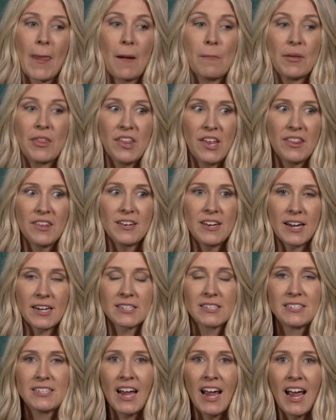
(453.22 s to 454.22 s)
but then the
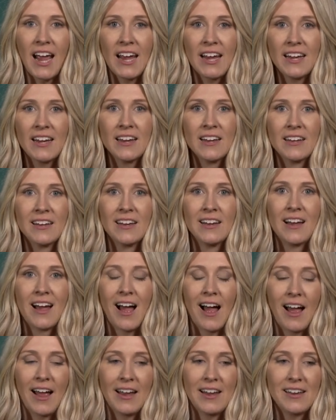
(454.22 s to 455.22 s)
next day,
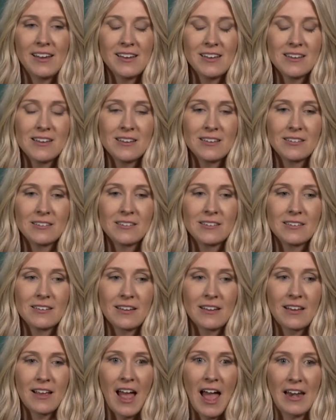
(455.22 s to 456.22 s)
I
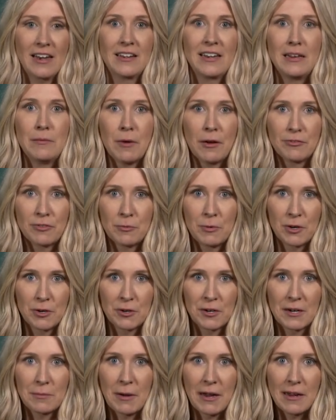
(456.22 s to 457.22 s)
had an email from
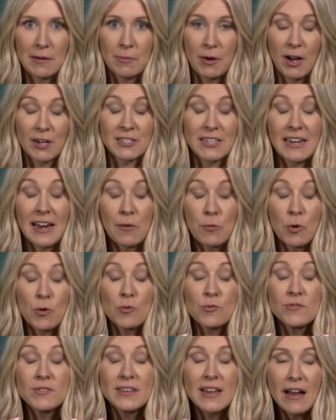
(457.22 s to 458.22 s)
her in my inbox and I
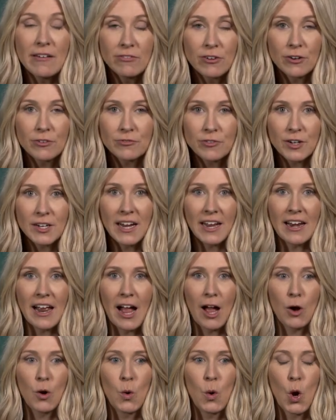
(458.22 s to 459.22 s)
will never forget
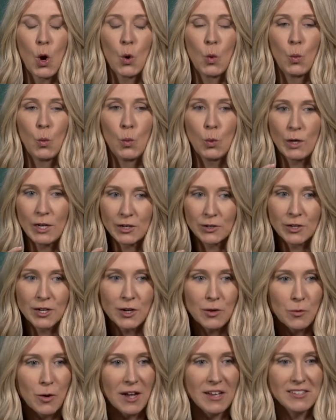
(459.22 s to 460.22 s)
how weird
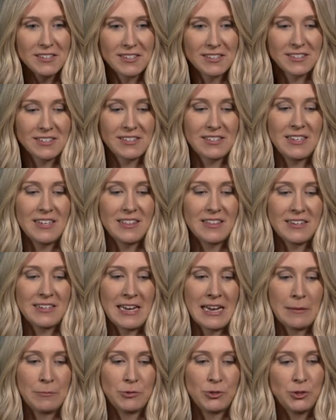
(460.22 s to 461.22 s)
it was to see the
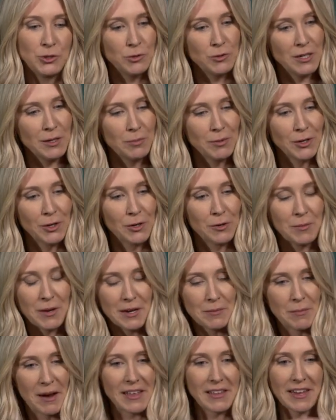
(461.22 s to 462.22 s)
name Judy Blume
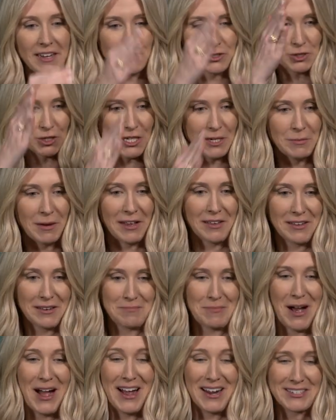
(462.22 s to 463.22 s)
in my like Gmail
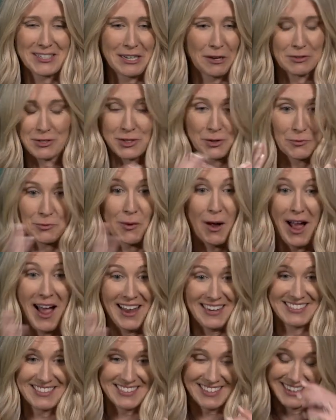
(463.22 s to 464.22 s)
inbox. I was like,
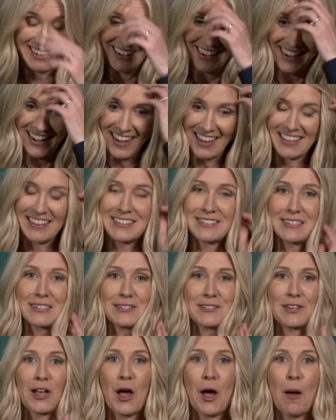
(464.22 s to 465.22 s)
"What? This
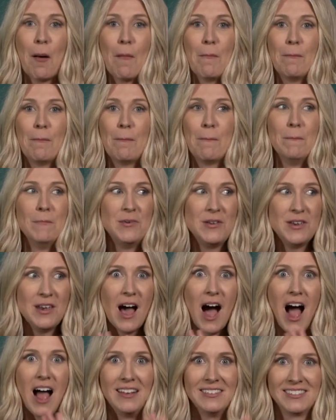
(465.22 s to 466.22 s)
is
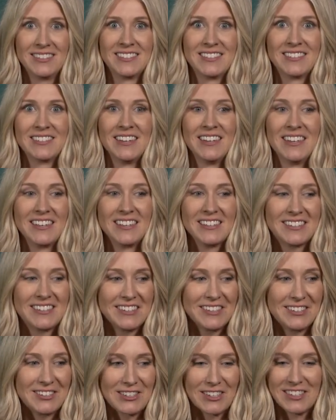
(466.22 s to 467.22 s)
nuts." this
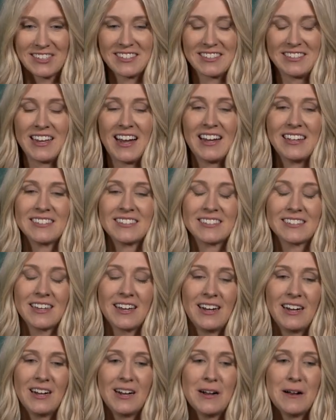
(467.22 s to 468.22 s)
is just nuts.
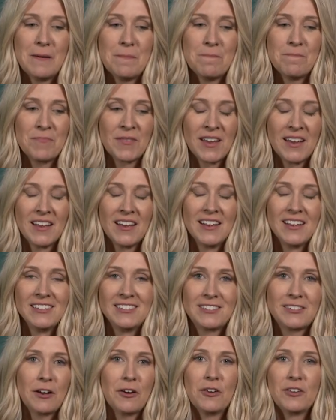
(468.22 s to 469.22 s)
Um,
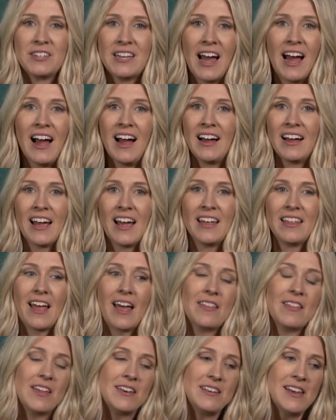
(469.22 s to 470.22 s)
so yeah, and,
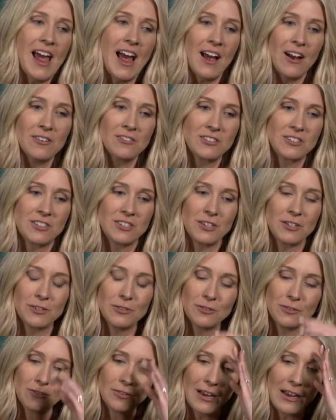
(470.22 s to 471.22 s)
and then now
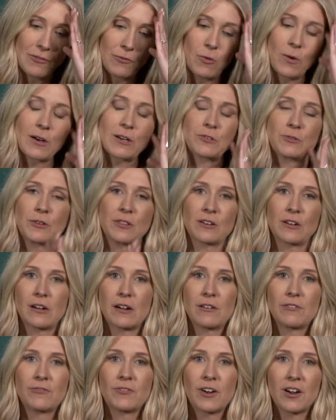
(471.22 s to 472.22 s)
to have worked with
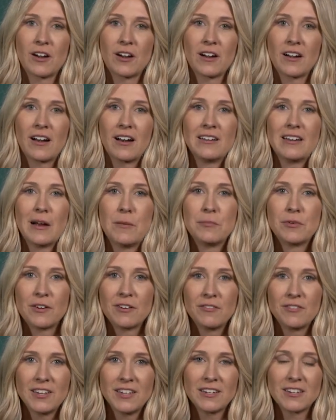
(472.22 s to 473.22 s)
her for a number
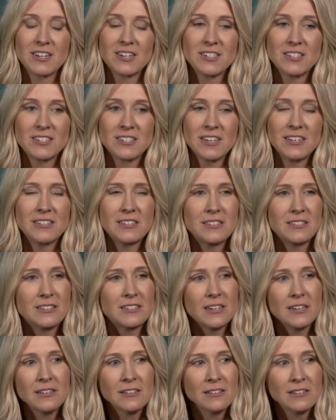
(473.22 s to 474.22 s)
of years, it's
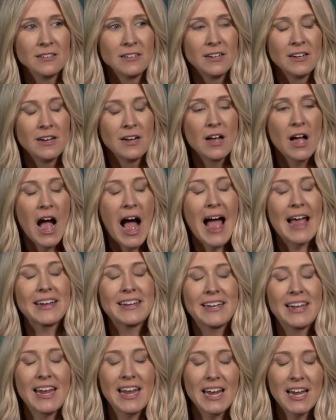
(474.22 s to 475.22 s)
still. I
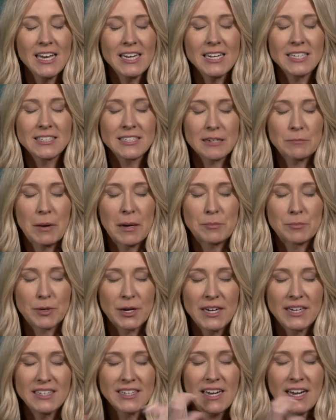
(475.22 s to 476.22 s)
can't, it's like my
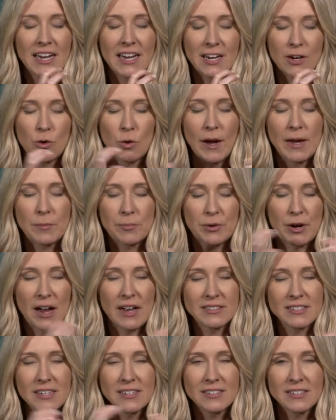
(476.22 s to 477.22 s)
brain can't quite
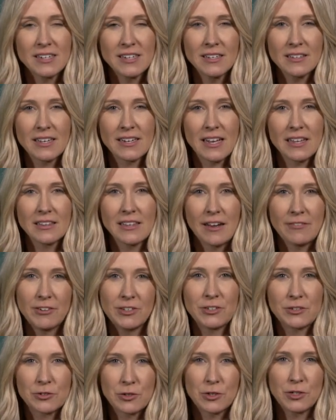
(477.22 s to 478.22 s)
process it. Like
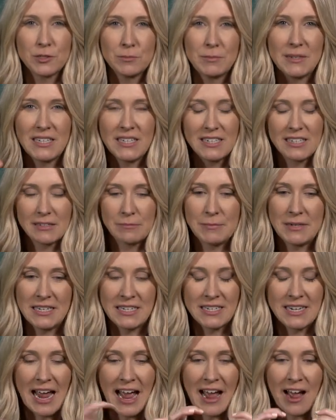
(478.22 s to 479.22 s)
11 year old me and
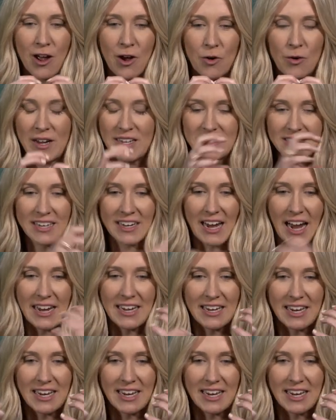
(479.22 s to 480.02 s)
me now, it's like I